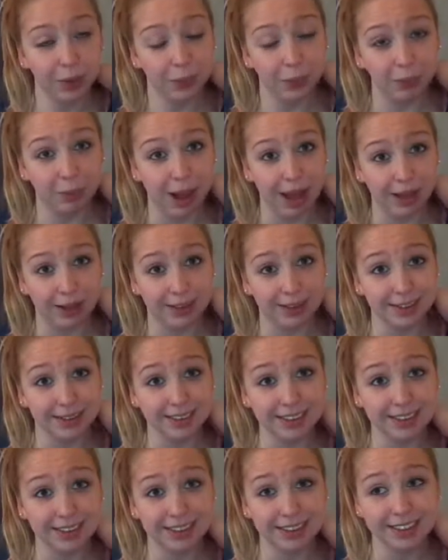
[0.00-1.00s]
Well,
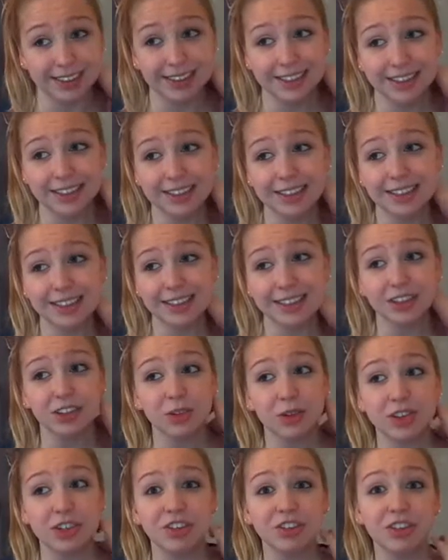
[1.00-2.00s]
this
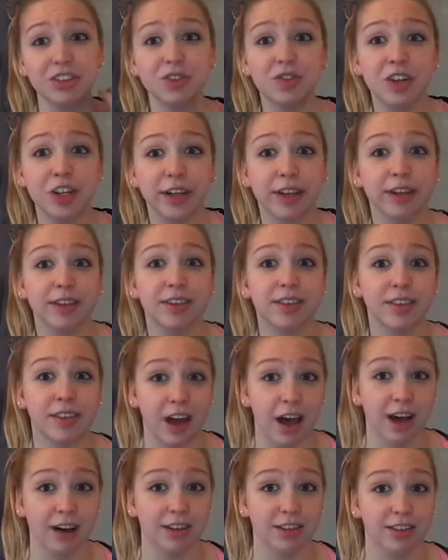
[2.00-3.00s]
question really
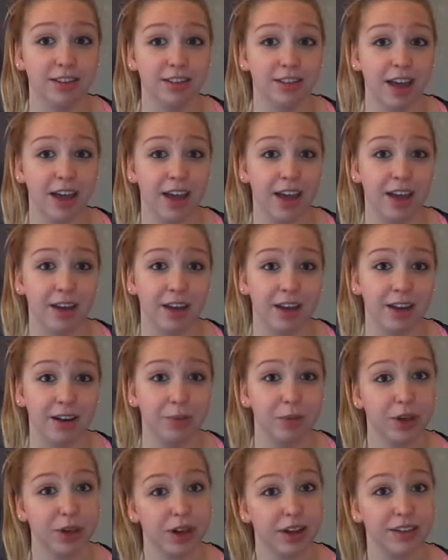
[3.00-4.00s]
sucks,
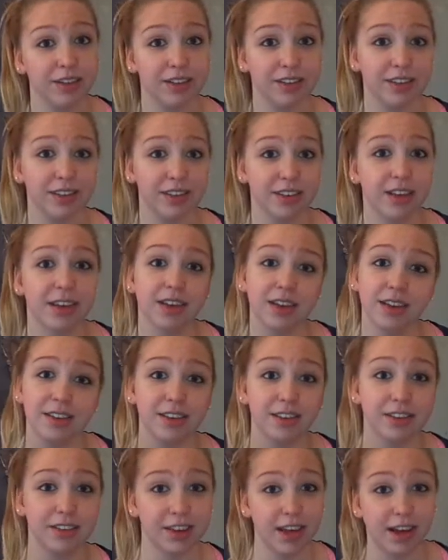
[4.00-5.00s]
and because it's the
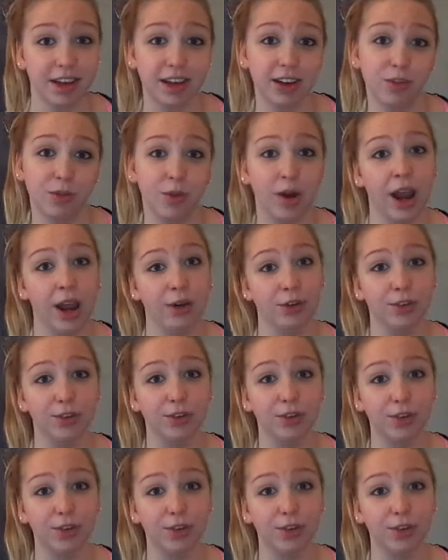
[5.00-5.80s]
2nd round